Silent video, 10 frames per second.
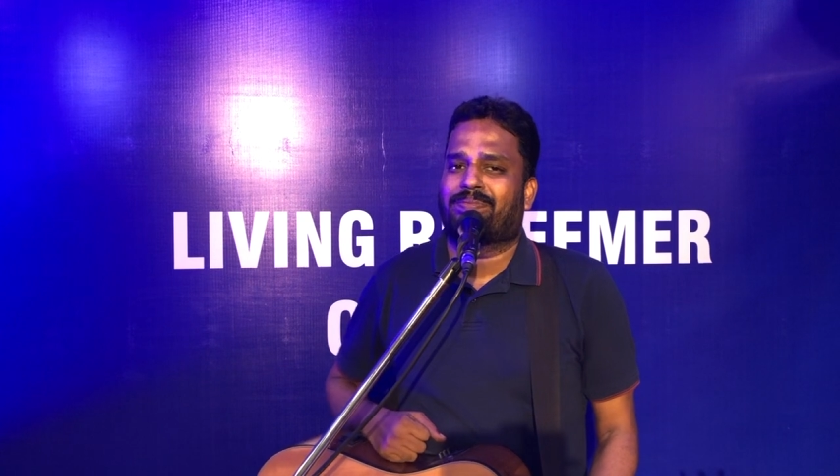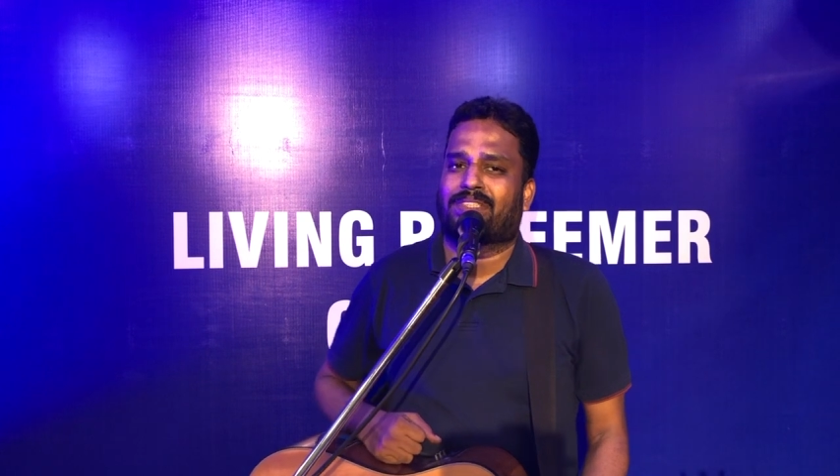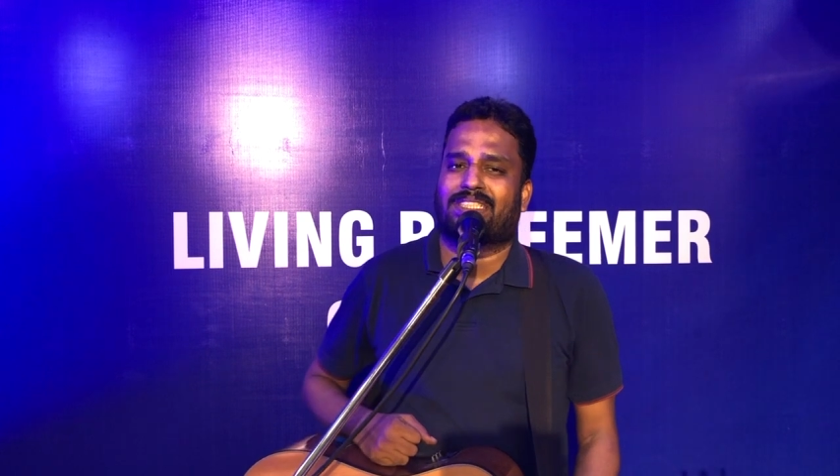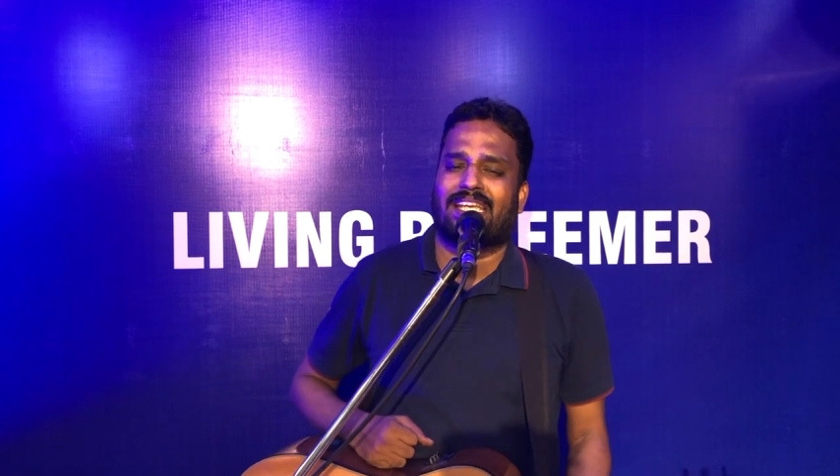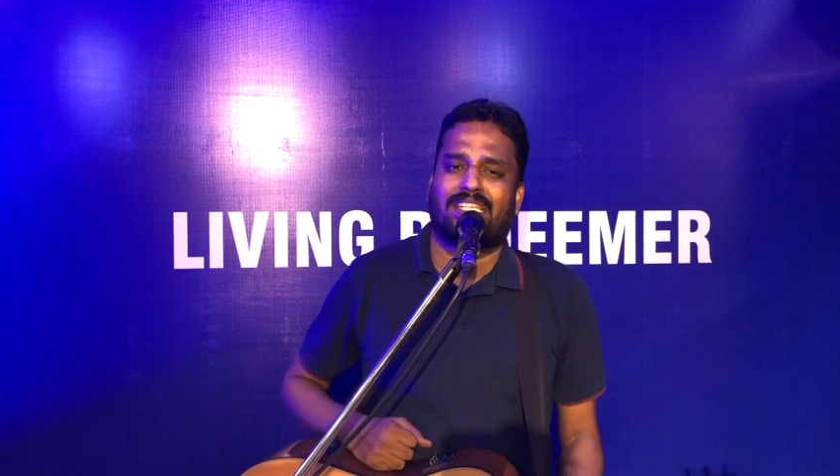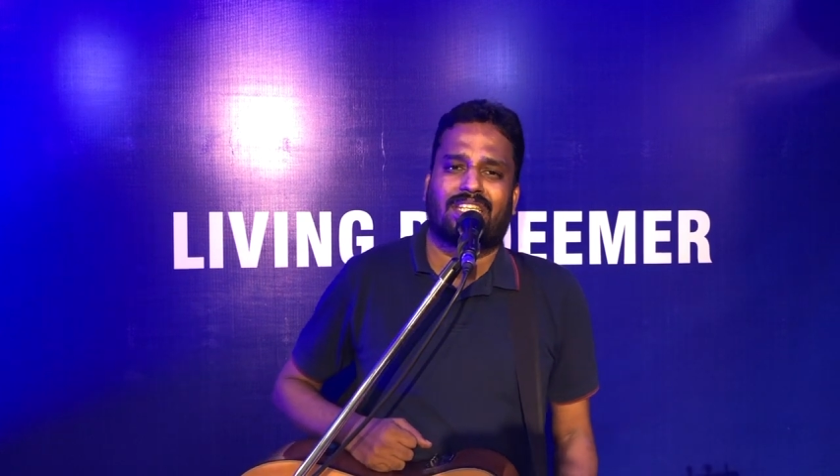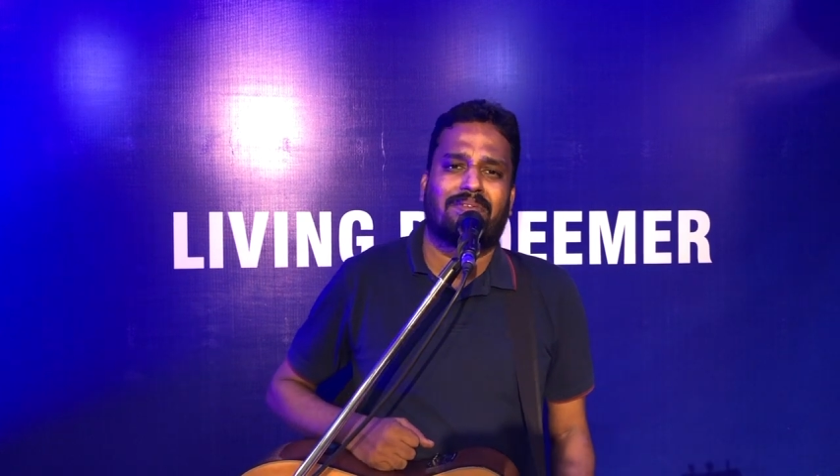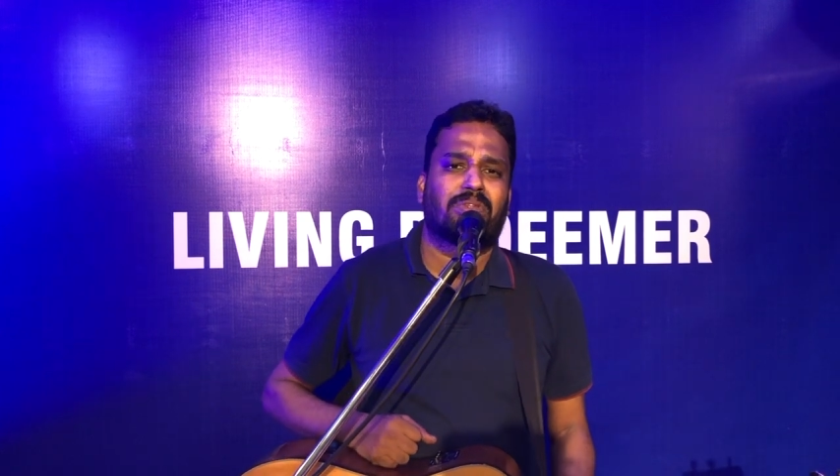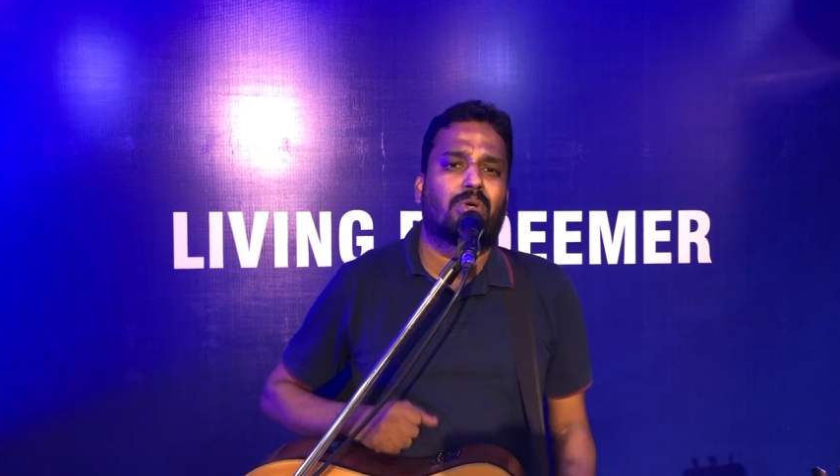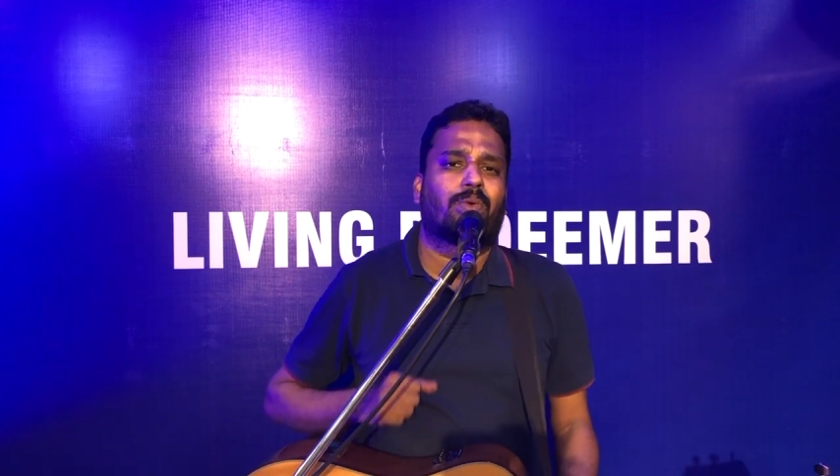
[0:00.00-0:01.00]
it says,
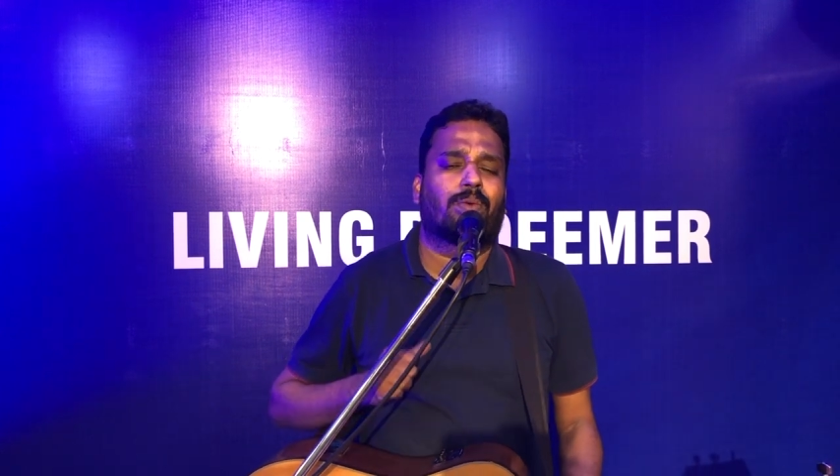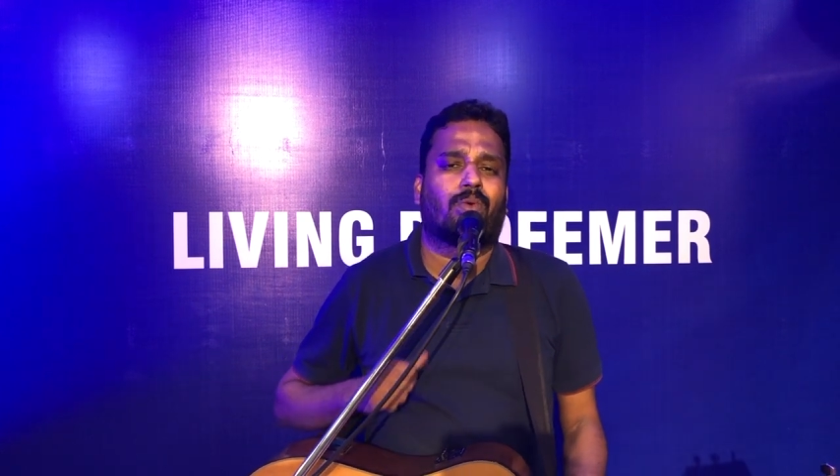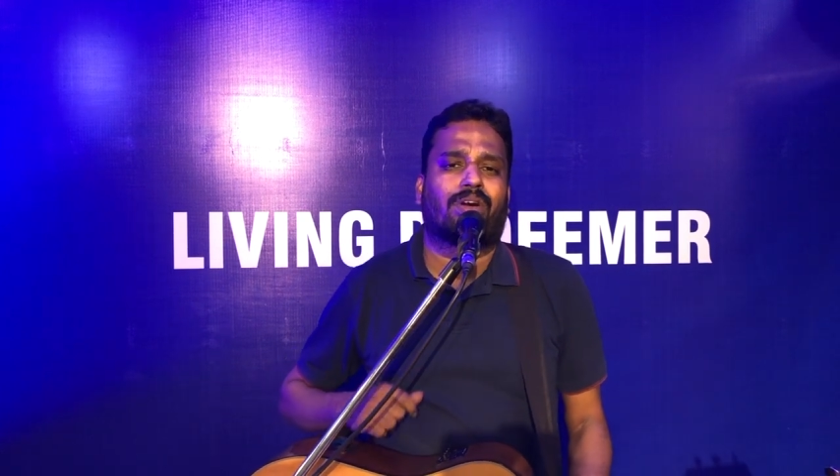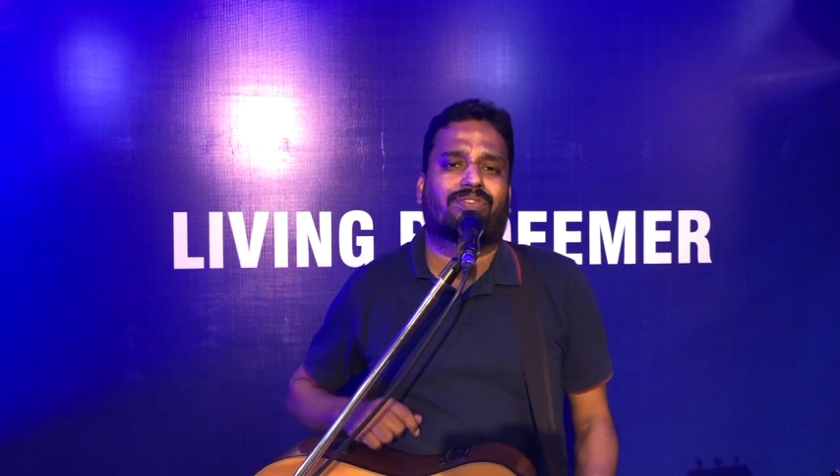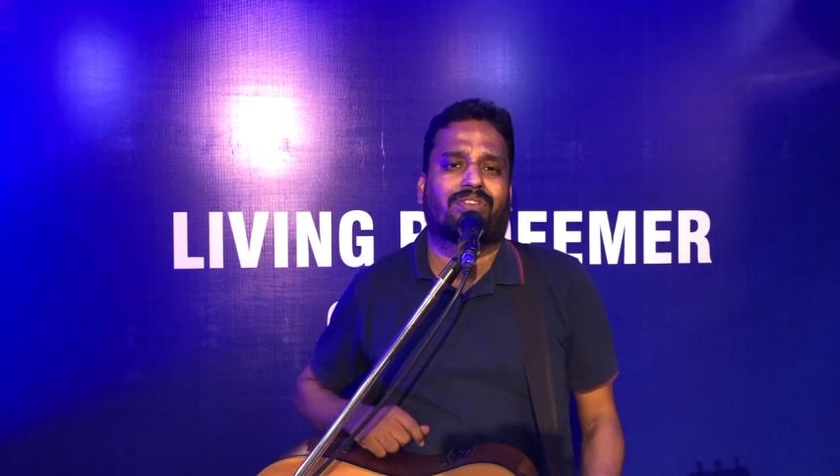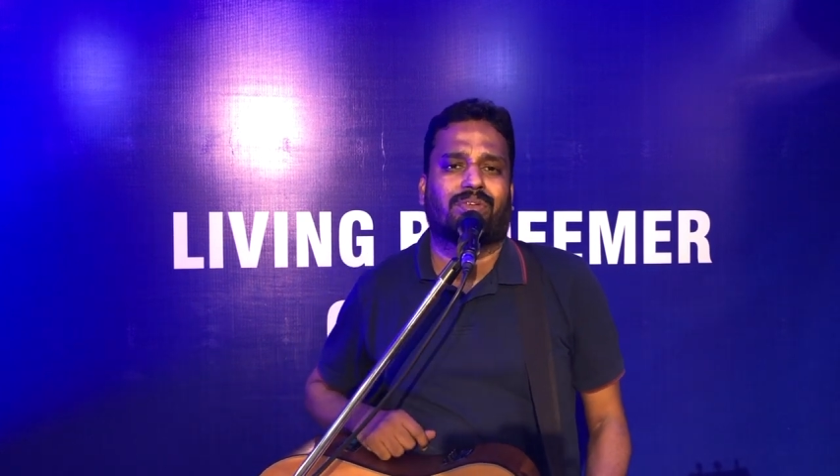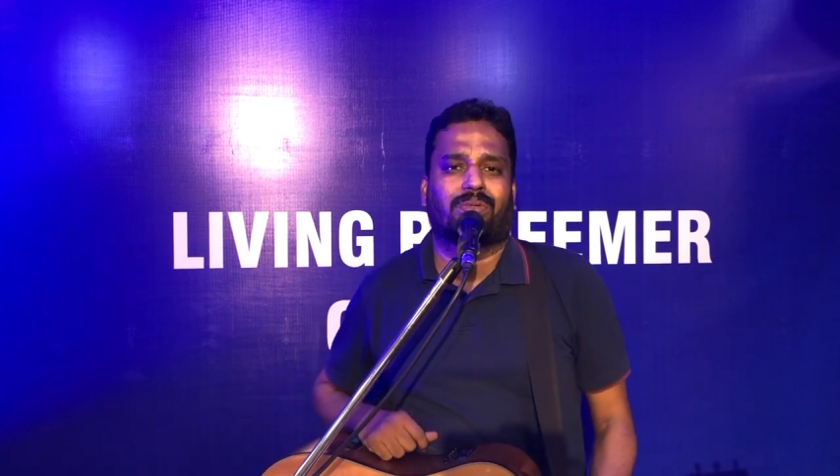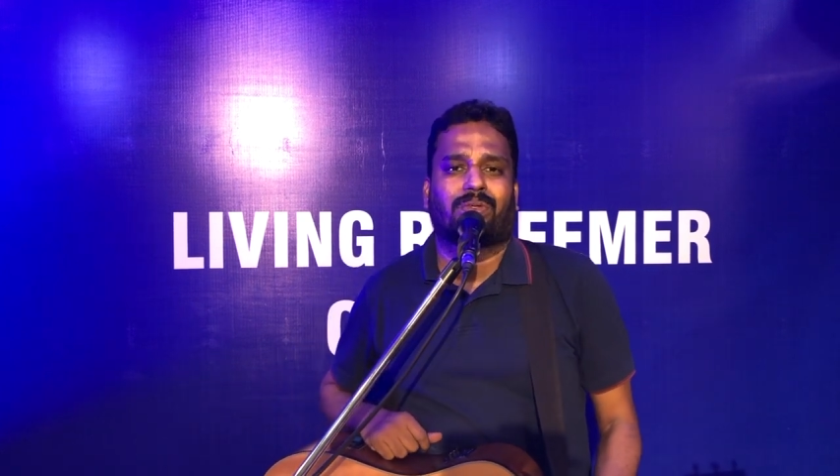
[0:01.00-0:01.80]
even though I walk through